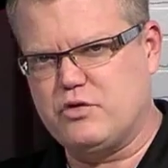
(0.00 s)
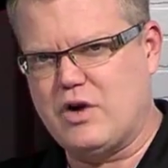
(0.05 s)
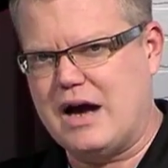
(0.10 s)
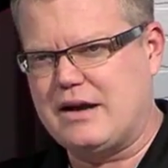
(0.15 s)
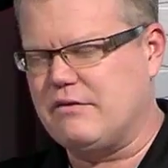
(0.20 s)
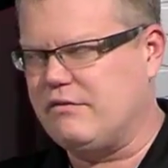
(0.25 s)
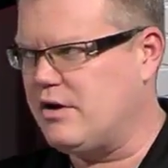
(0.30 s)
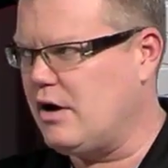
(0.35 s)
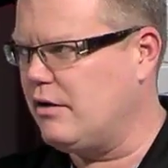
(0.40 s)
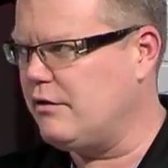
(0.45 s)

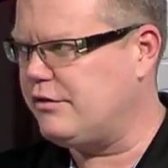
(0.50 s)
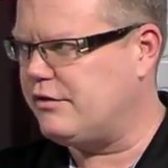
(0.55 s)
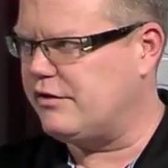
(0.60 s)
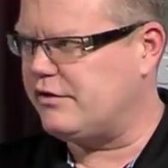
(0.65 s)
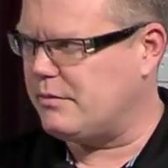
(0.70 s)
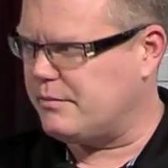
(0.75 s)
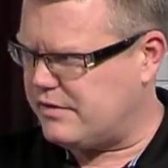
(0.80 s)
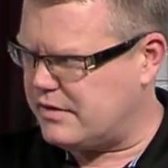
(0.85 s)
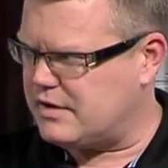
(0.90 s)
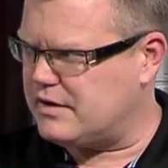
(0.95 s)
subtractive color
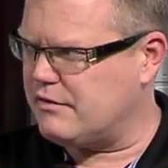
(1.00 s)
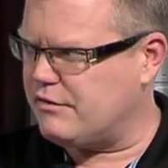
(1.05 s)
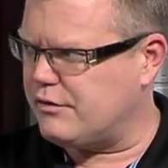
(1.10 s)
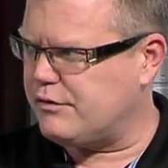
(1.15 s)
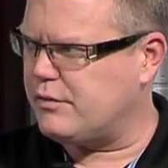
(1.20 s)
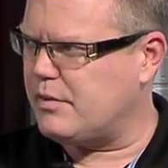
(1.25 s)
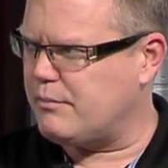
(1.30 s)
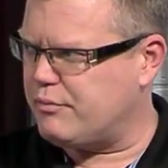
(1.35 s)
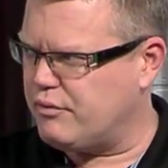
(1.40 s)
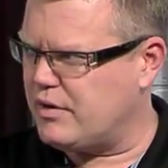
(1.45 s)
systems and the
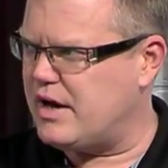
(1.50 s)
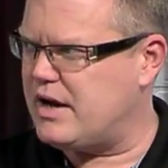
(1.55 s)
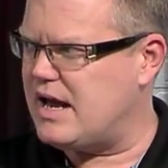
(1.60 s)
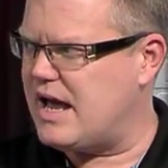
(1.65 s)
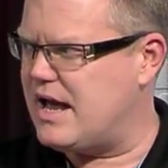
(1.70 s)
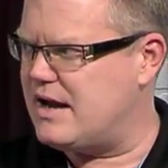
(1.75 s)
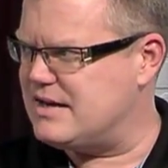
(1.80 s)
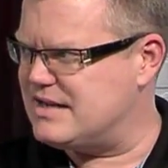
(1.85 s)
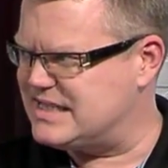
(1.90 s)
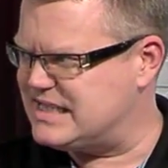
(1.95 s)
difference between
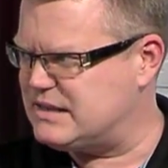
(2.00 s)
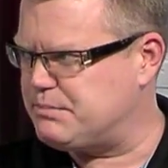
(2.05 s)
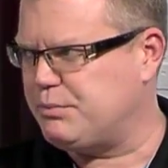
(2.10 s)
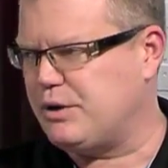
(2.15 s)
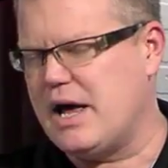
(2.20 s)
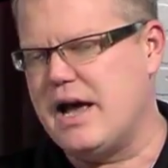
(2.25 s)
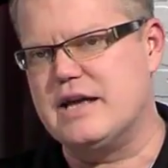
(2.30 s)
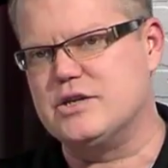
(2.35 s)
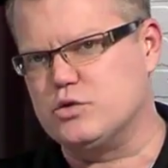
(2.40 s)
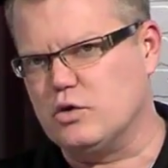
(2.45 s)
print and
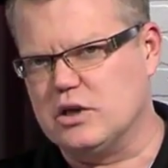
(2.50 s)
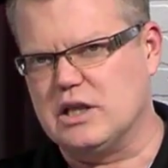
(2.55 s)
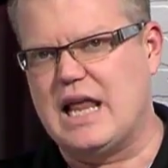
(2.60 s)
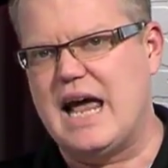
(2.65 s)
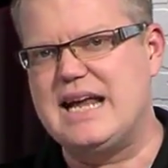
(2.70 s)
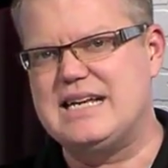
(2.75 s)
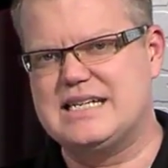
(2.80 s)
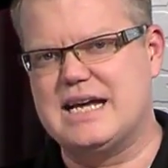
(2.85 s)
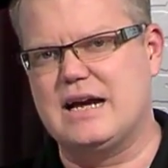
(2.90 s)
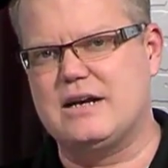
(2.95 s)
displays or
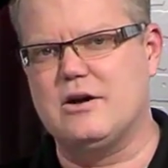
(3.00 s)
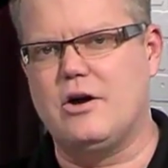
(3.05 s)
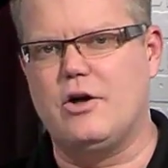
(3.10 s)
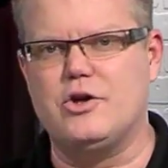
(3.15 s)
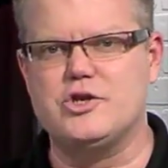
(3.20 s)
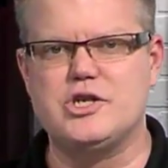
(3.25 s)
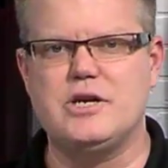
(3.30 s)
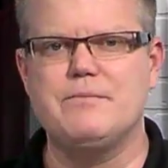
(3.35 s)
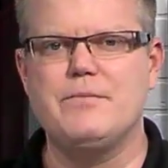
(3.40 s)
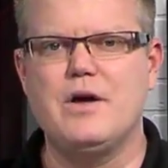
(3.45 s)
light
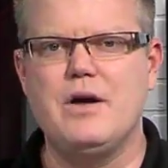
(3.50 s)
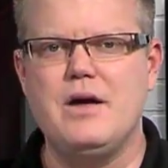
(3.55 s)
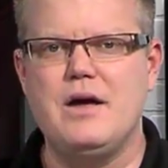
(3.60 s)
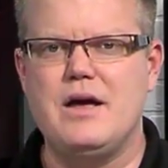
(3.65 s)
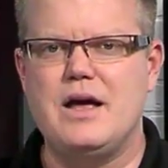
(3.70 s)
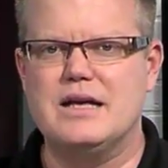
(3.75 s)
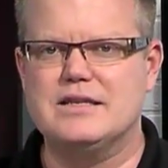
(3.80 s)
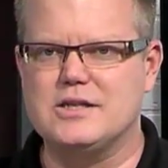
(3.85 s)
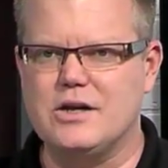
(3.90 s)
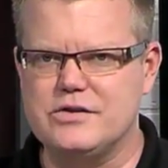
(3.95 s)
technology,
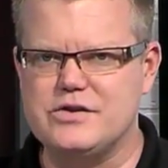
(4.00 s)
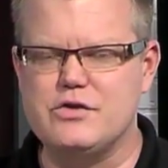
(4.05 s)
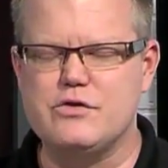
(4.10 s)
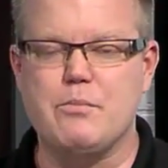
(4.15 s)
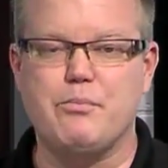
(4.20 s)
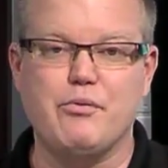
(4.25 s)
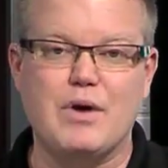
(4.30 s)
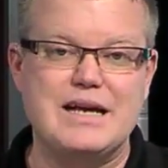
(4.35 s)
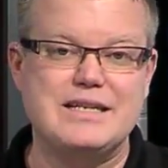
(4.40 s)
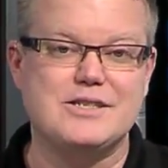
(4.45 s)
it's also
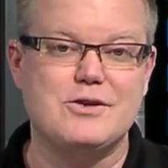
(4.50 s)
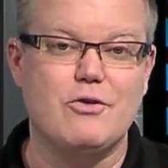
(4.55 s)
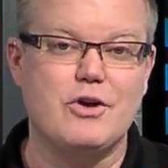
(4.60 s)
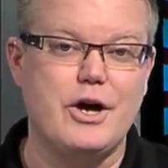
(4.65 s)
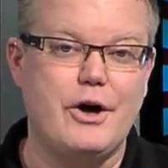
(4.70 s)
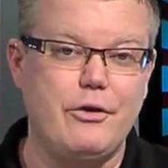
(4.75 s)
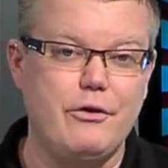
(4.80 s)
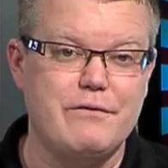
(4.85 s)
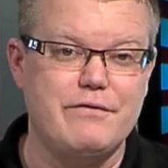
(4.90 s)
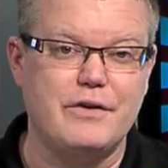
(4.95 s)
the brain's
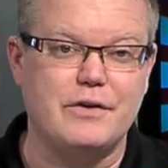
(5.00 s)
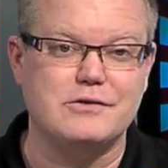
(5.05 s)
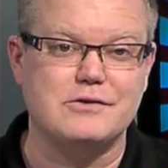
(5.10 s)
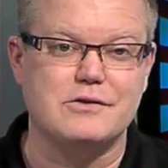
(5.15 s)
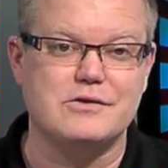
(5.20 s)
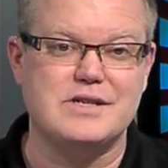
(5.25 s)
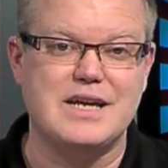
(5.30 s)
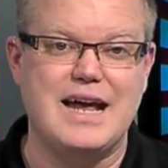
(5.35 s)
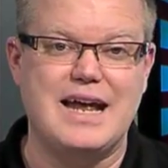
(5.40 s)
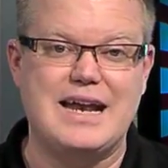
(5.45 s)
own color
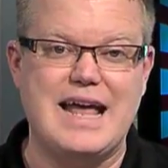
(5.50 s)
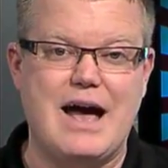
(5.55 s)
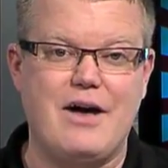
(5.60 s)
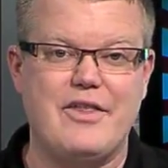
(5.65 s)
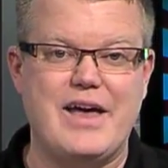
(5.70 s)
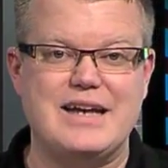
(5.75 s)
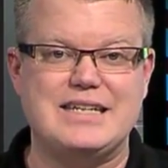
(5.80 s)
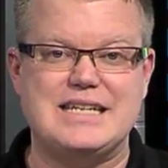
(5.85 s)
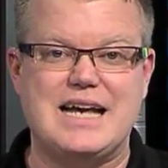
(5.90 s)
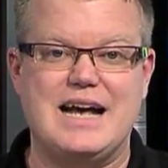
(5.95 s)
filters and
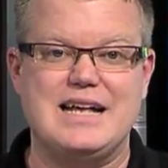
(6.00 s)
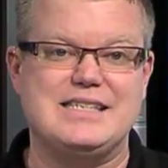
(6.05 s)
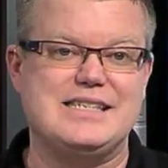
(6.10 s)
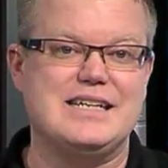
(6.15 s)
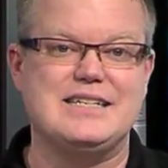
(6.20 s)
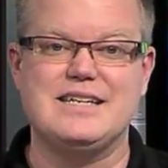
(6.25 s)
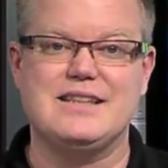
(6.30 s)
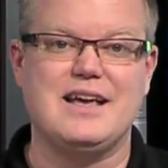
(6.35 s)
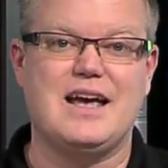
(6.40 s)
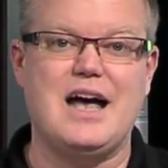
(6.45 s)
how that
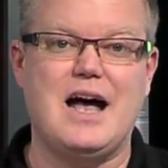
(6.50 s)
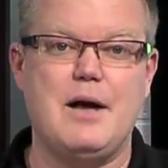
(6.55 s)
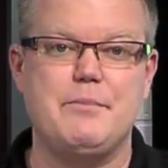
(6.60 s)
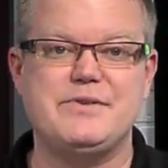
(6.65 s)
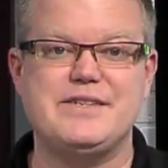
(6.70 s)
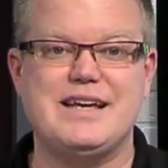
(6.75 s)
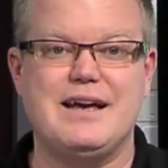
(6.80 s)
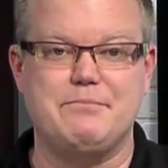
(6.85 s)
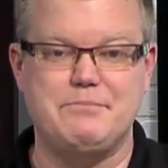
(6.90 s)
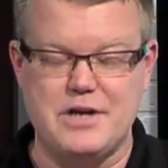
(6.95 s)
ties into the
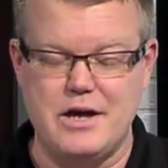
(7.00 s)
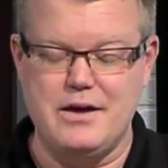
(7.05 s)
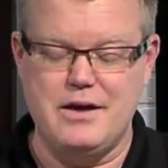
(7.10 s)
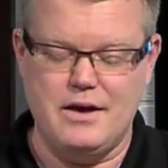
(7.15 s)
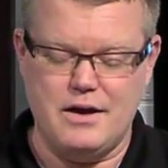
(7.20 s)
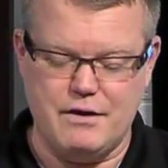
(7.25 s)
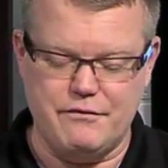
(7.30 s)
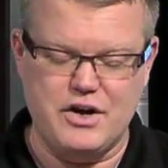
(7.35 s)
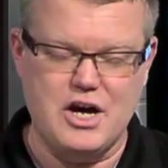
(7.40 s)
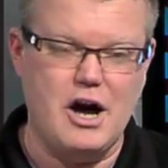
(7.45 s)
concept
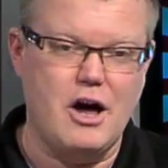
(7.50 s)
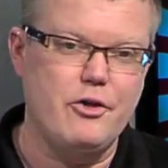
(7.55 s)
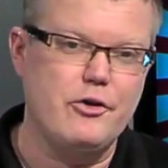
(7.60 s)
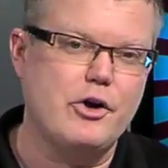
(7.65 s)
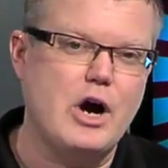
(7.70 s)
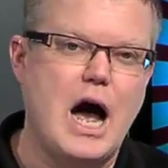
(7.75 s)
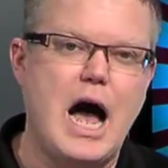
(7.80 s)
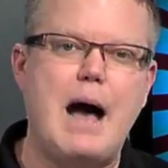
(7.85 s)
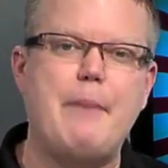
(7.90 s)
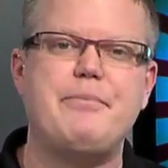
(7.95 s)
of
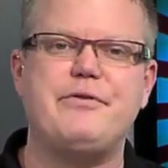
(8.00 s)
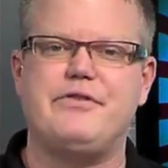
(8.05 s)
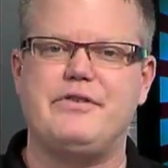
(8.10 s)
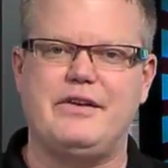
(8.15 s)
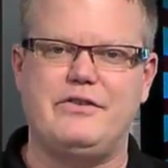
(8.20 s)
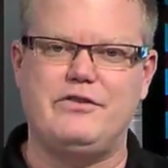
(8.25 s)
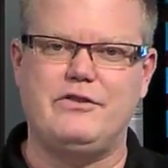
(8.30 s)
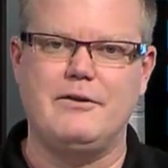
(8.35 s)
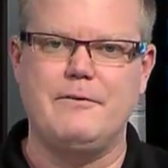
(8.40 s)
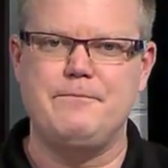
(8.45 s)
color
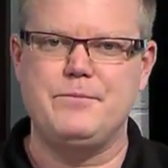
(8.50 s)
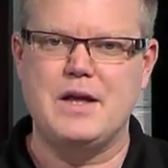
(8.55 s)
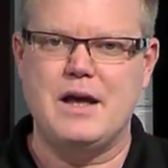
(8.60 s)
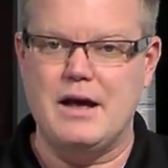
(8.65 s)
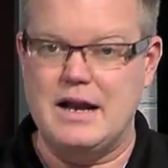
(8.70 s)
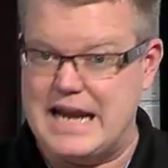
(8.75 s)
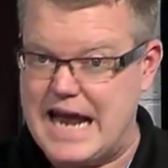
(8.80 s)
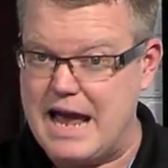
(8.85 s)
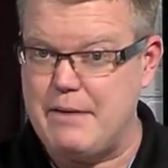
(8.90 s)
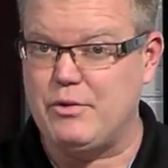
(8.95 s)
opposites.
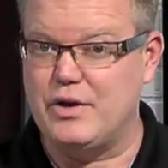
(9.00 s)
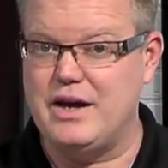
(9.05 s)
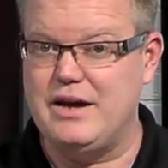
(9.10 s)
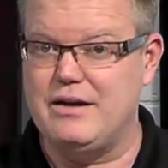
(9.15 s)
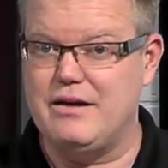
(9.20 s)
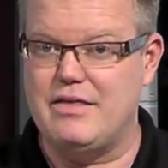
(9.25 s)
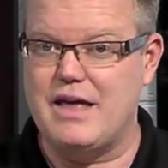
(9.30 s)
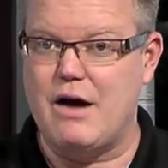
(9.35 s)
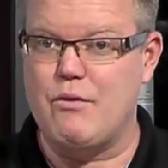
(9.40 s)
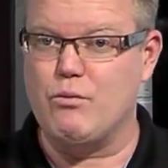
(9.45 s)

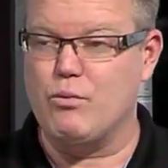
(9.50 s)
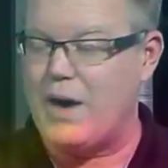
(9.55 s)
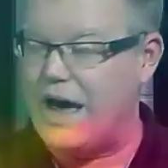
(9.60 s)
Namely, that